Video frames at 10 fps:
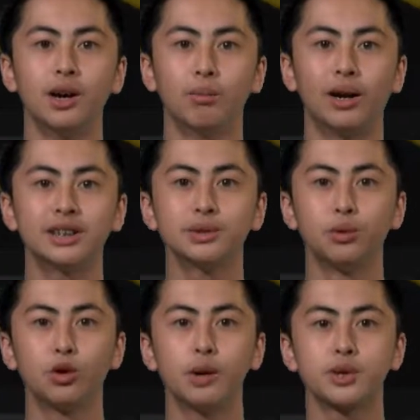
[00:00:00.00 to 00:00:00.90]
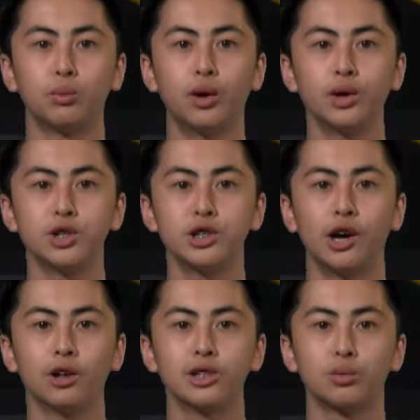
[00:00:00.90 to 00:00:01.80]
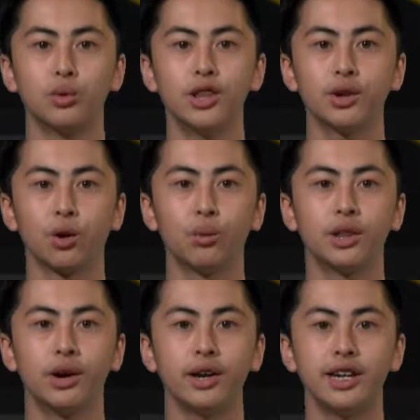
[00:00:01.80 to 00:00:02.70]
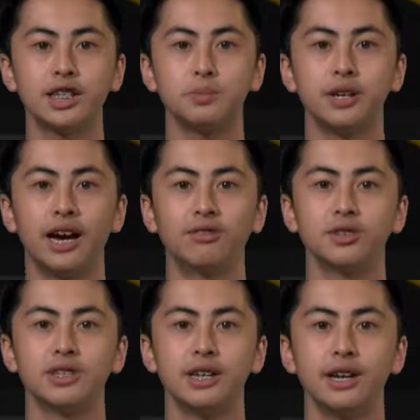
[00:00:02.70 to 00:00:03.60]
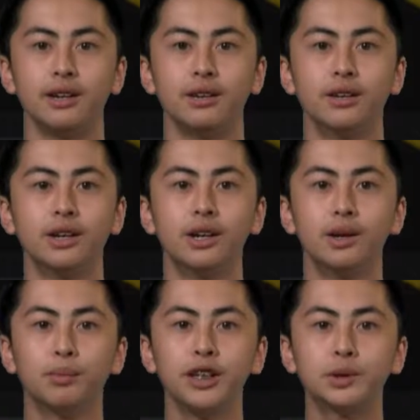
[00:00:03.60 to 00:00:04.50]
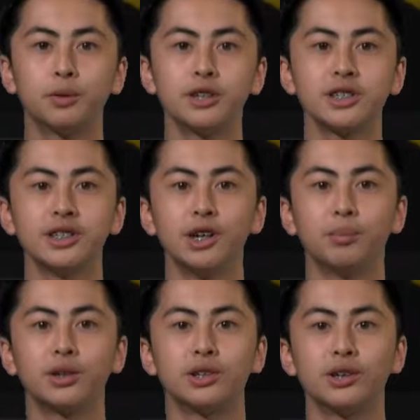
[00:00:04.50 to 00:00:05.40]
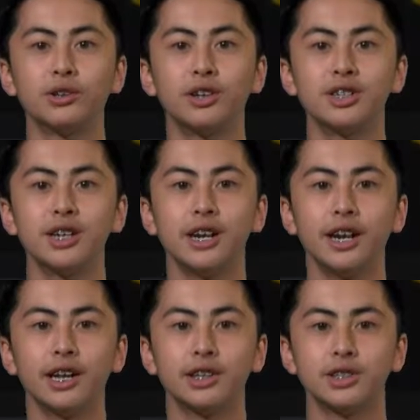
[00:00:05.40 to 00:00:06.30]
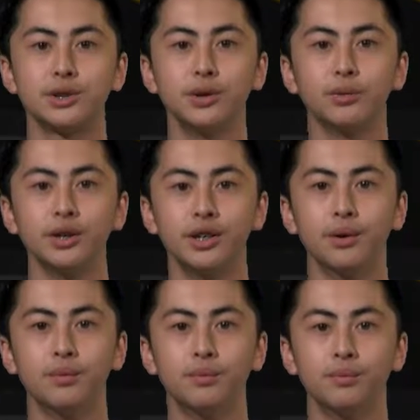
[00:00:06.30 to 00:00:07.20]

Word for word: Prices will go up to $100 with or without ASB after today. Please purchase a yearbook during lunch today at the student window.